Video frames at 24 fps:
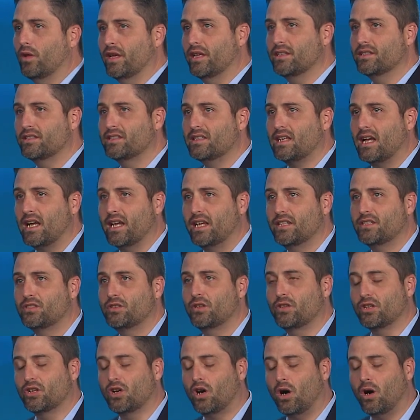insights
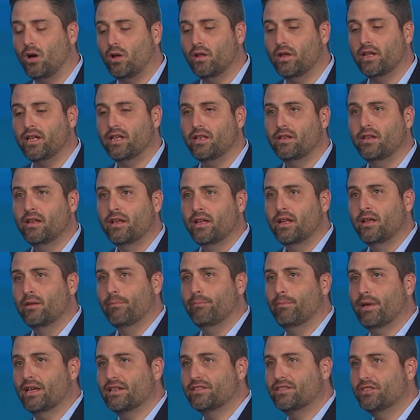to the calling,
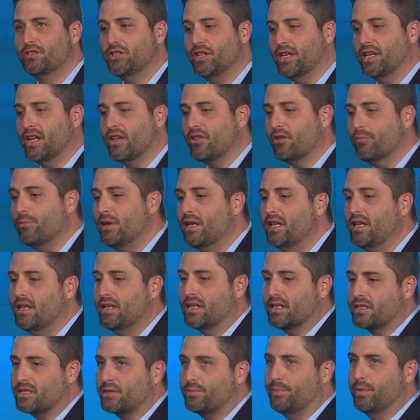messaging, and the meeting
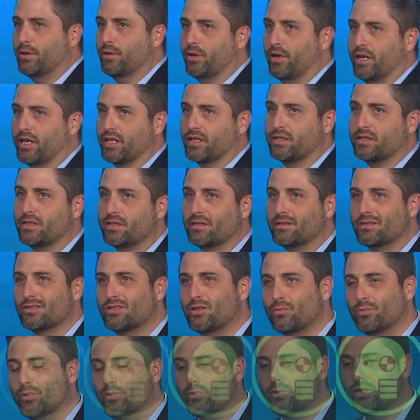experience. So
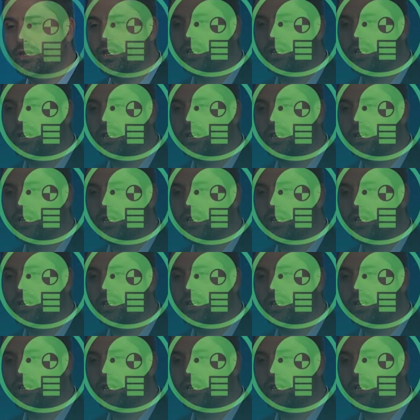we really